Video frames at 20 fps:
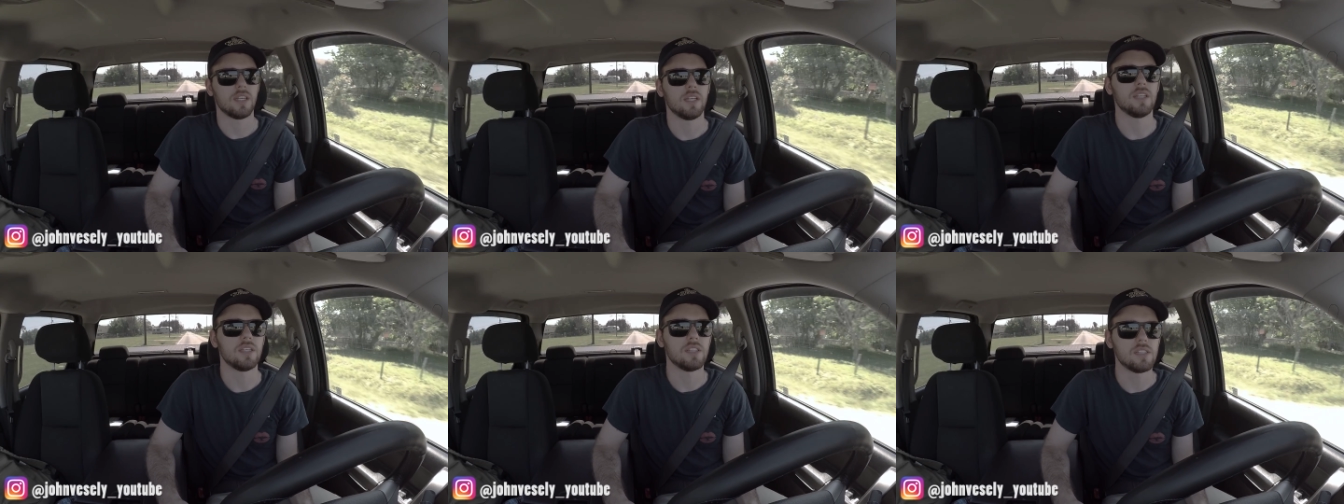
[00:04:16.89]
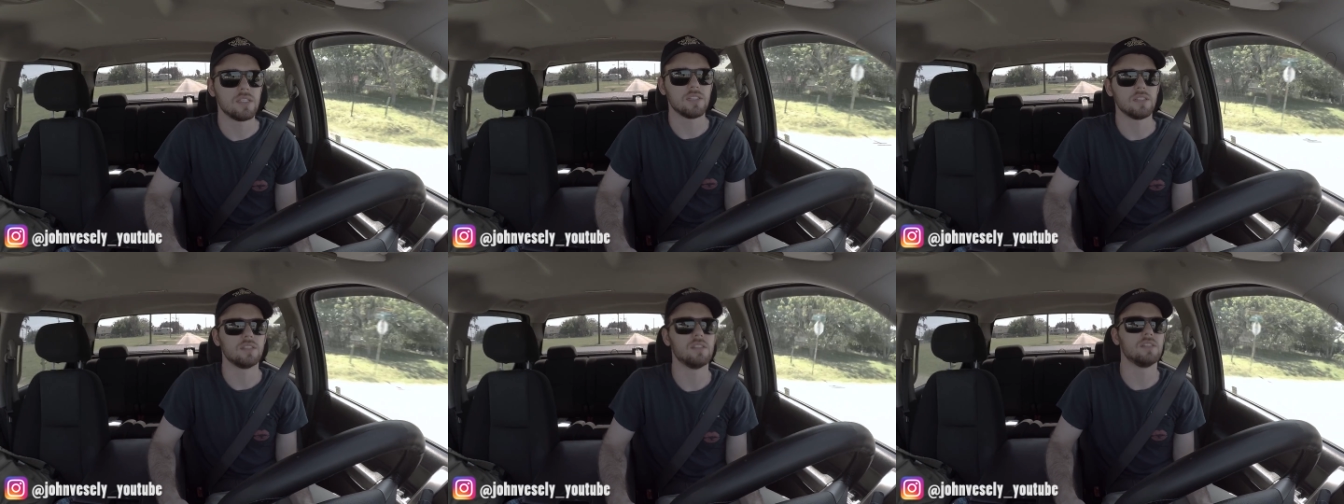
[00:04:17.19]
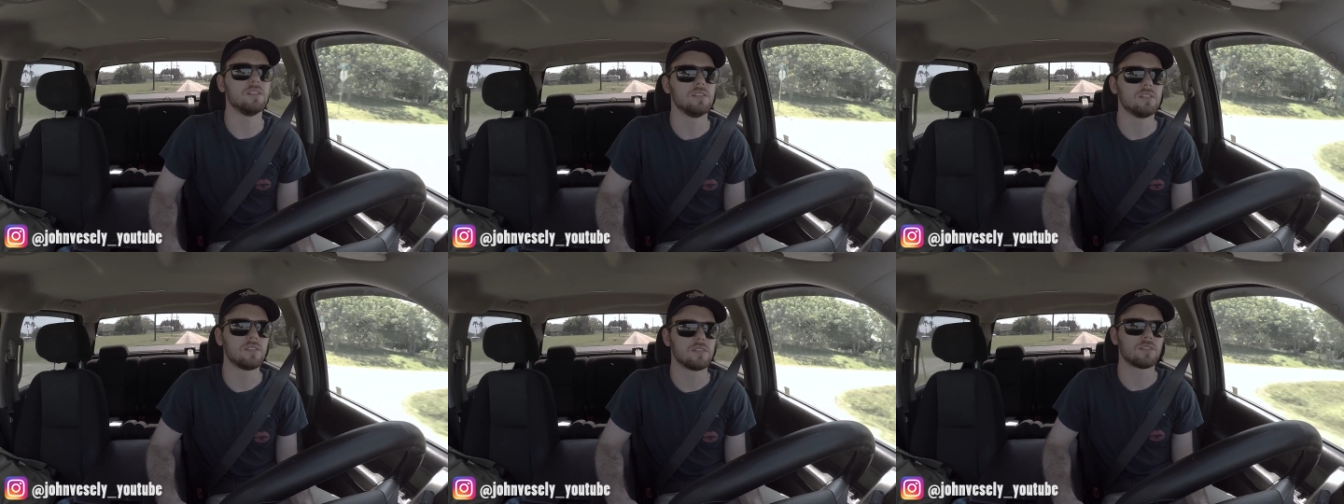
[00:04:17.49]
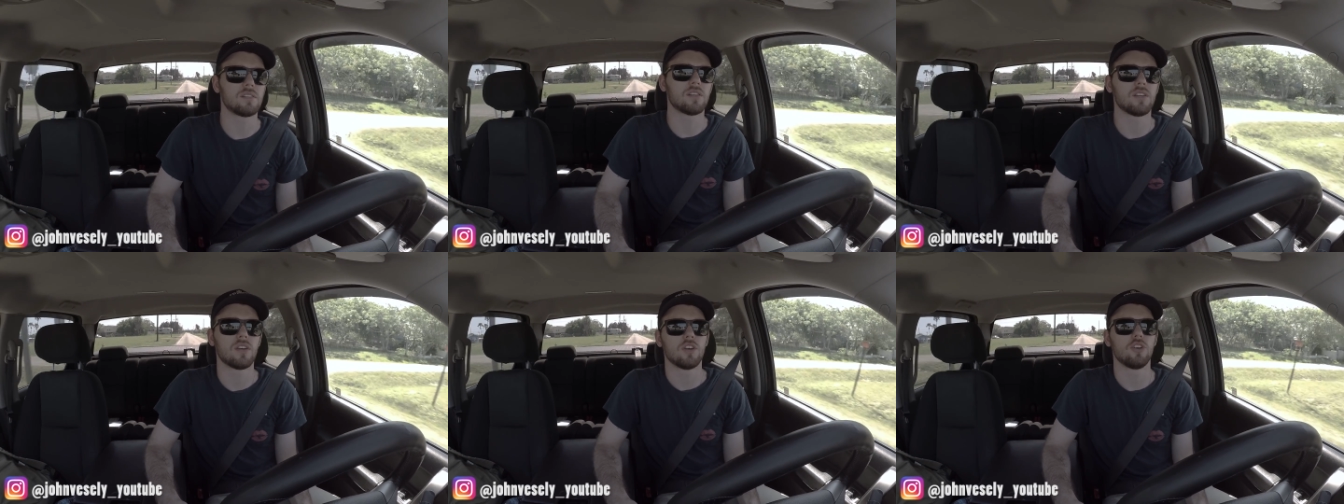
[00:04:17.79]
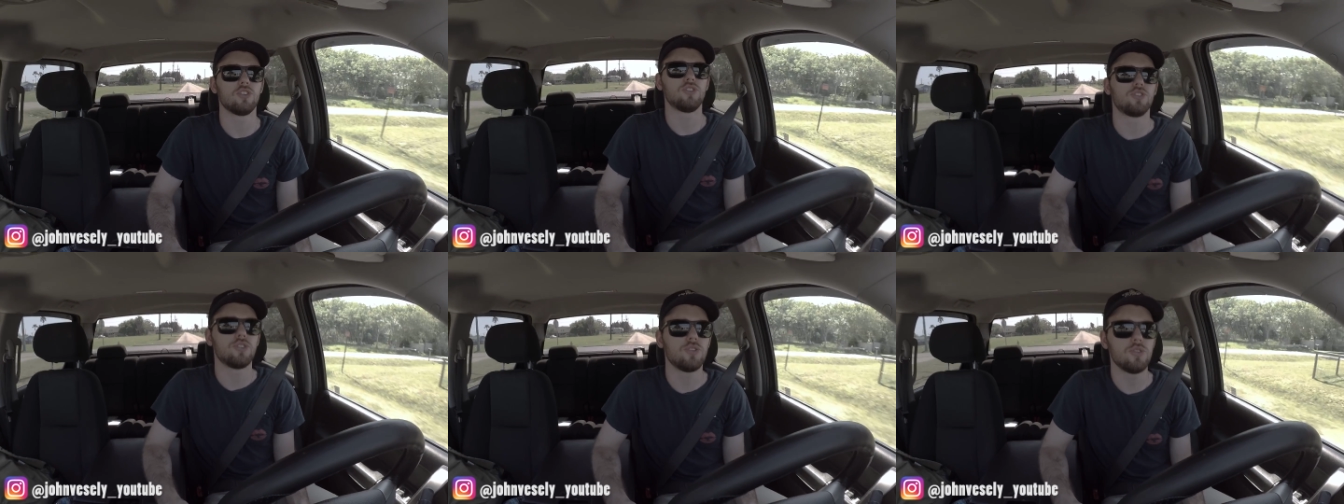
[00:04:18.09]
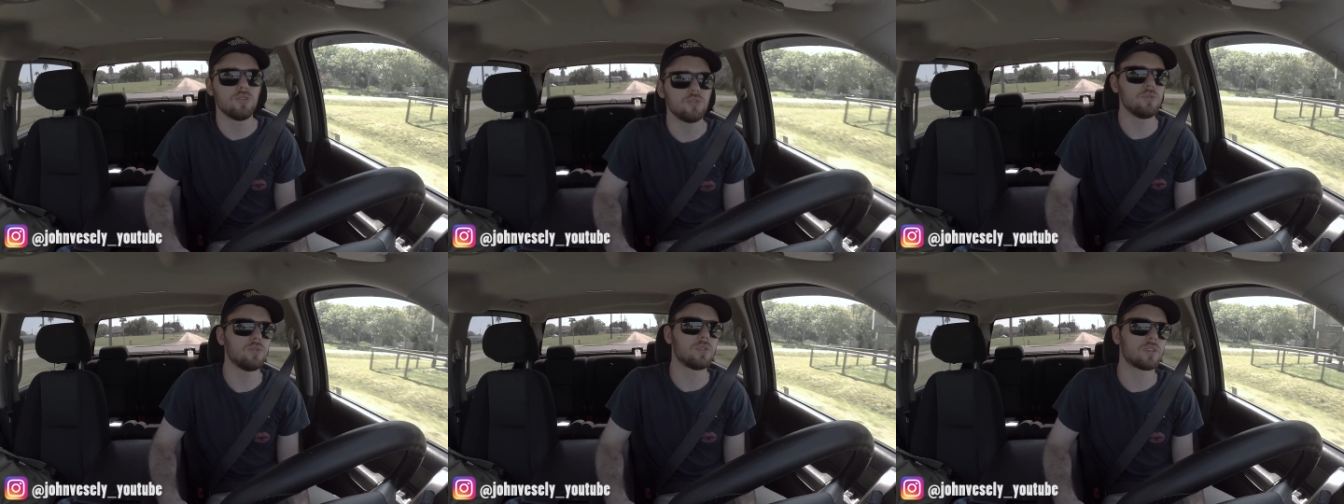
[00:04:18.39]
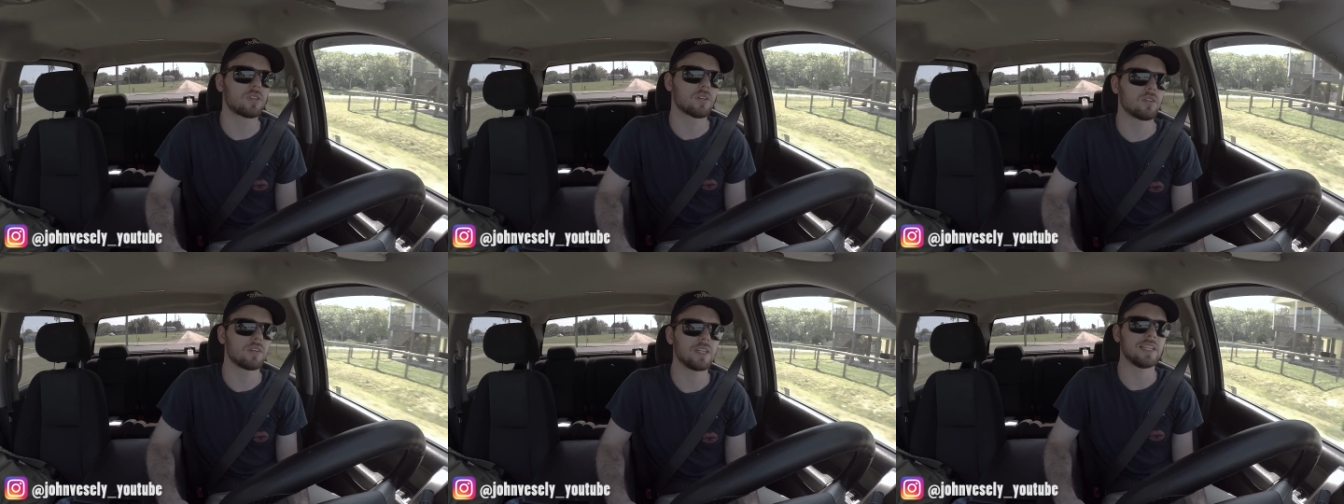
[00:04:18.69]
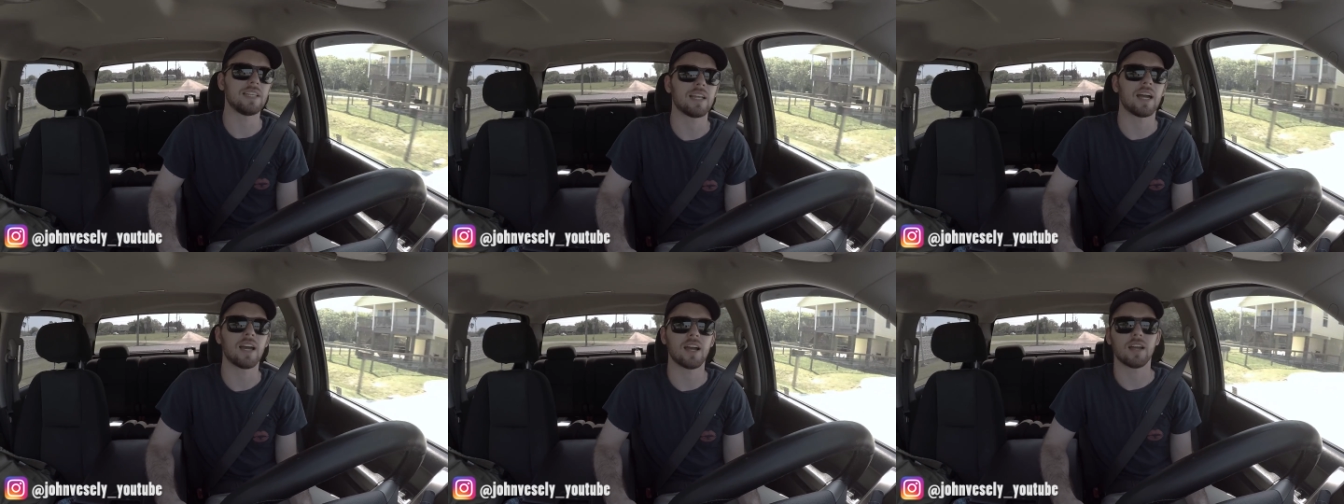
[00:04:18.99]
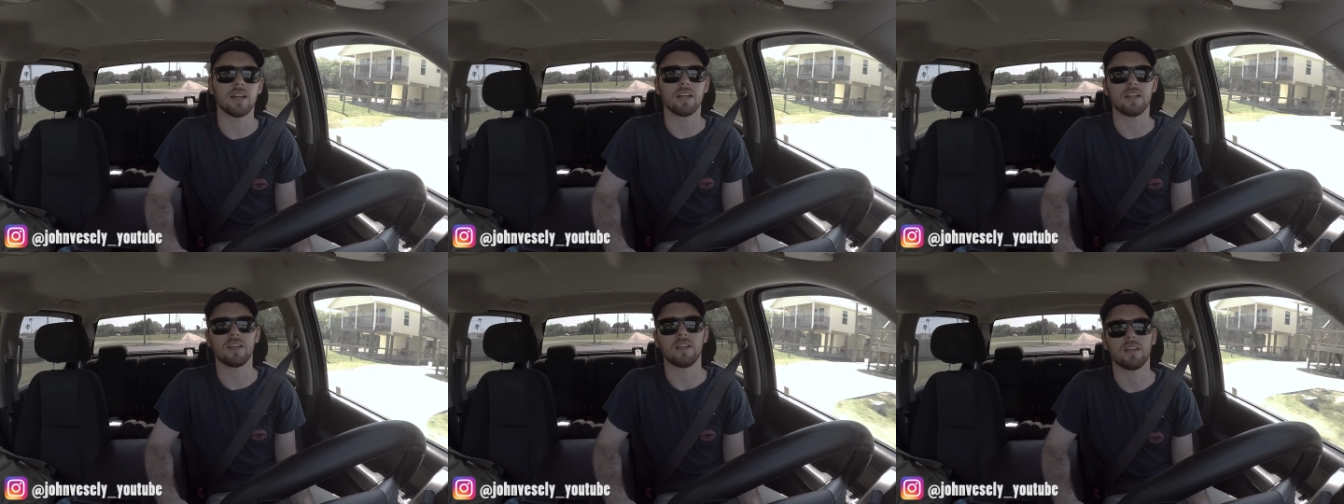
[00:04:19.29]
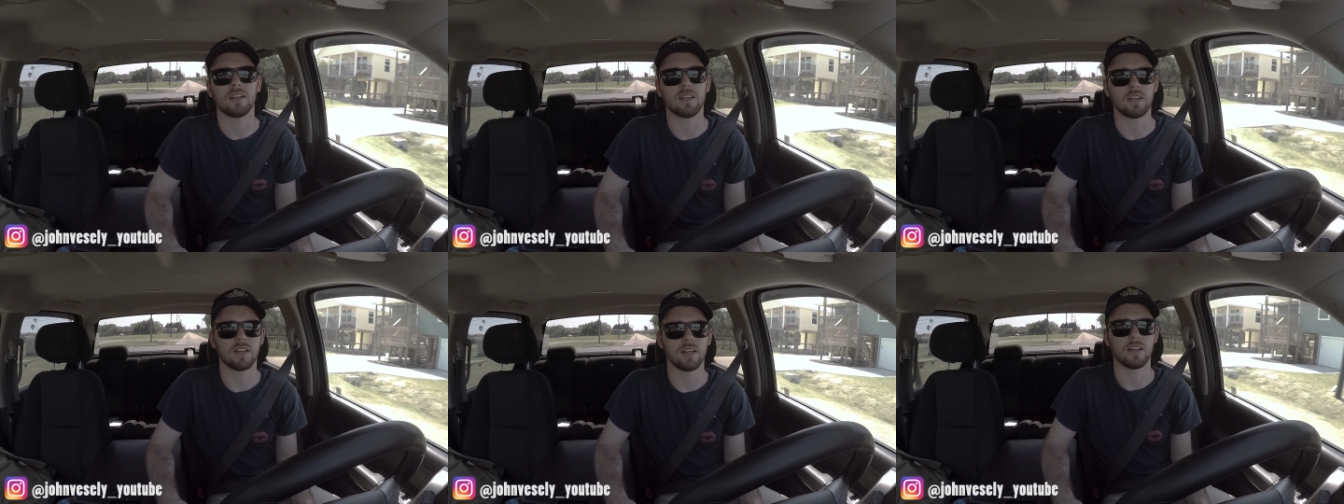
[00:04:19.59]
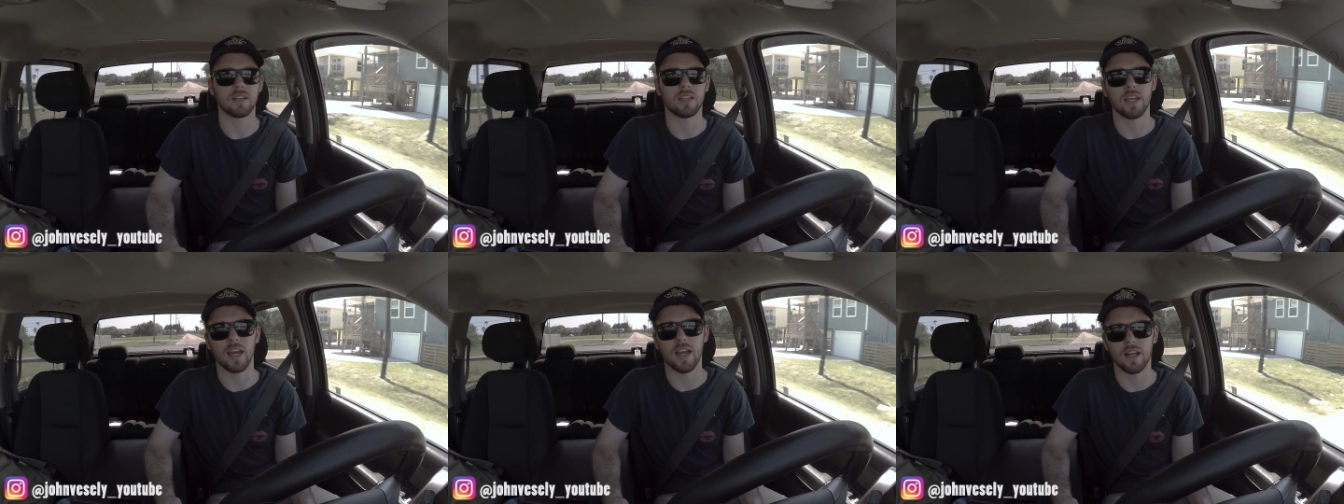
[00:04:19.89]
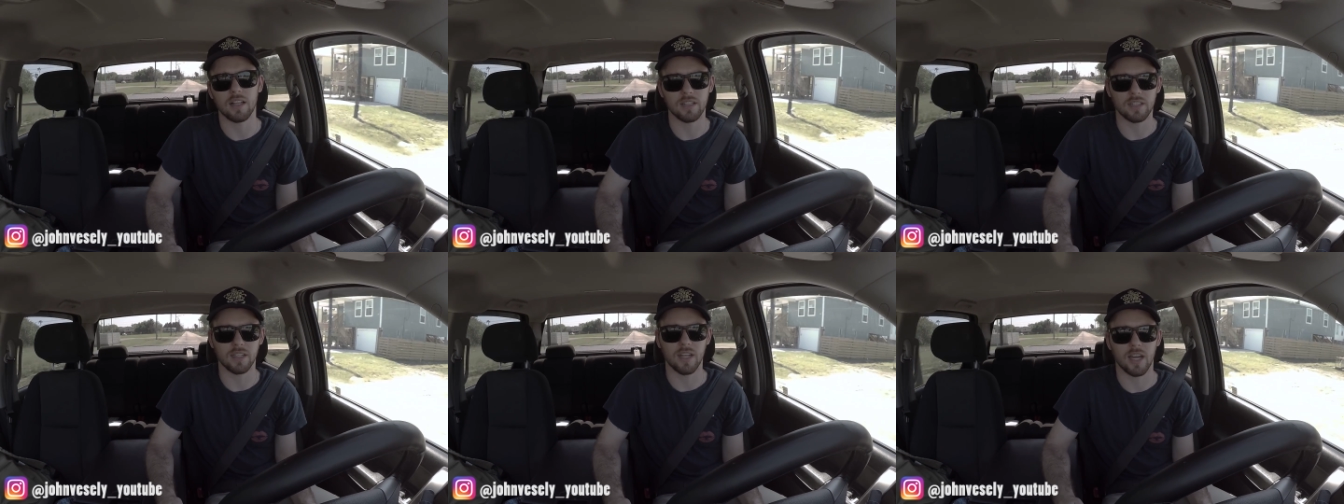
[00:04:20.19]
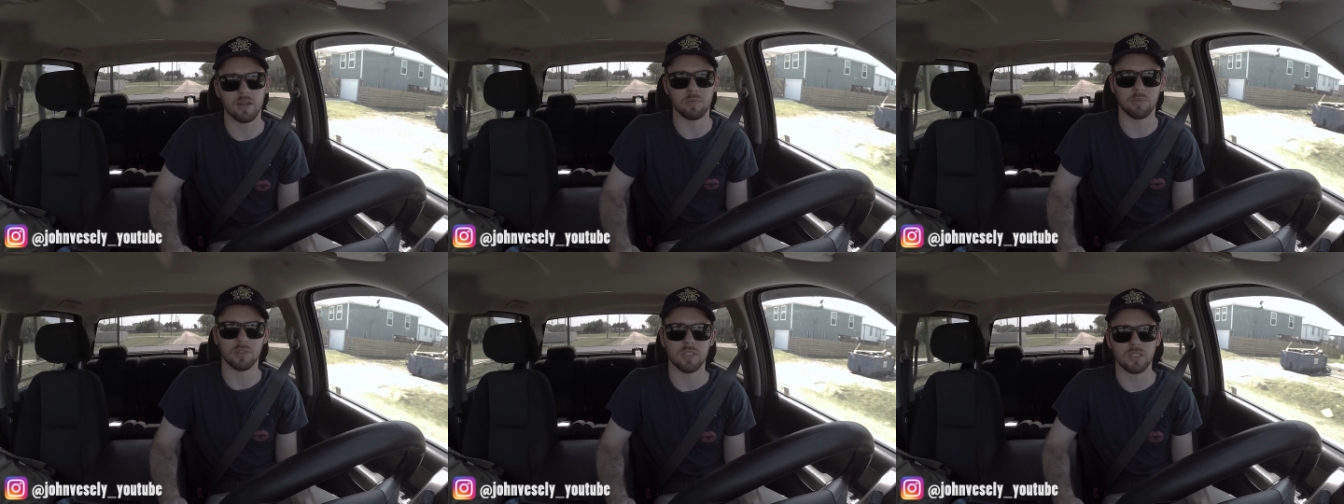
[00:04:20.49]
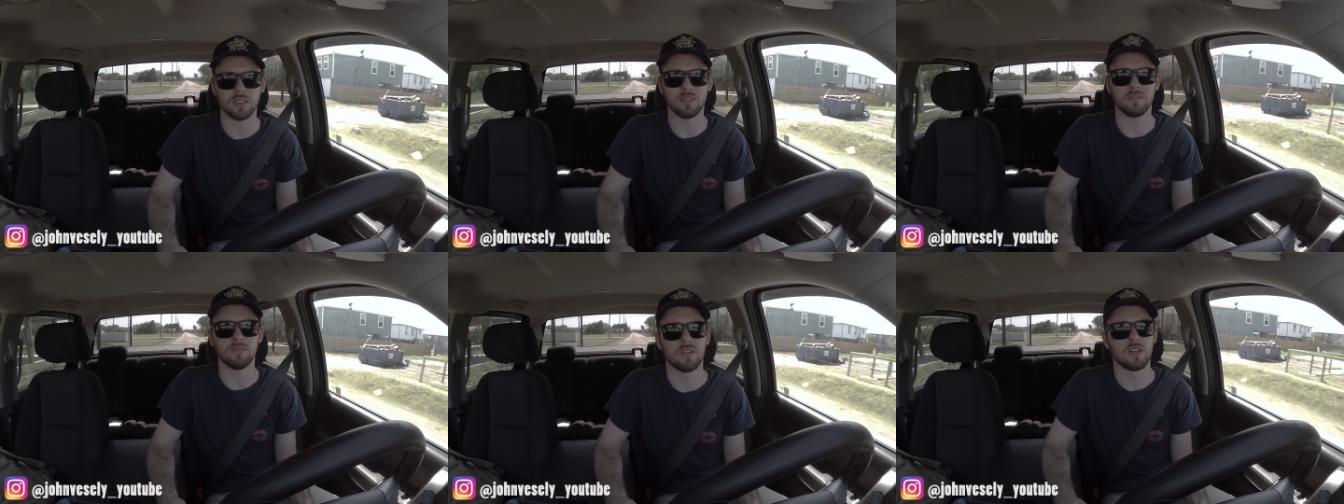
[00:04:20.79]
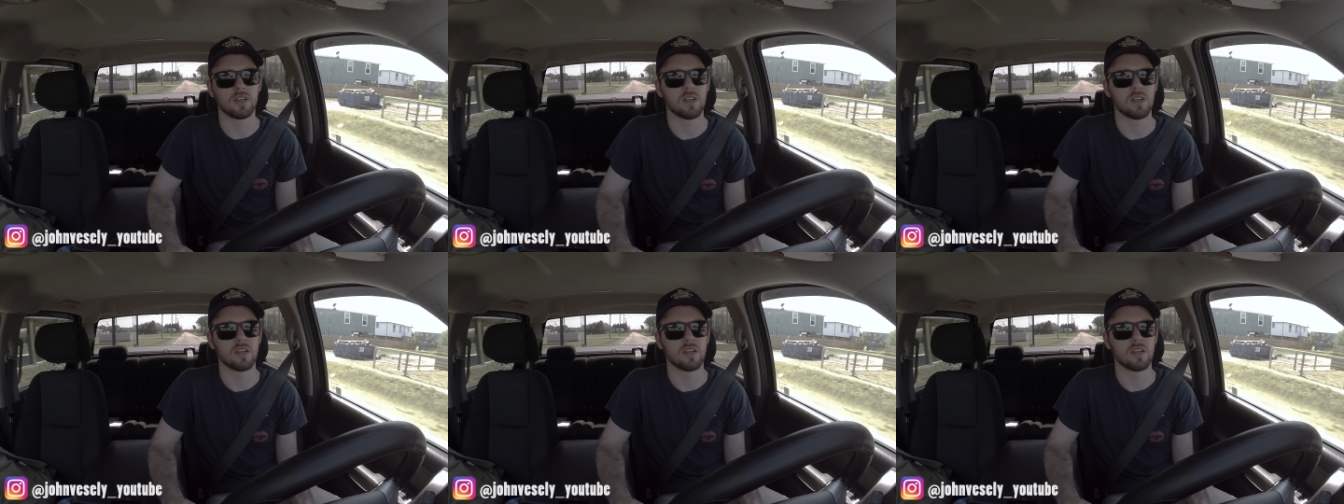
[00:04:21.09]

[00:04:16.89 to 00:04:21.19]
is 239 a gallon, I believe.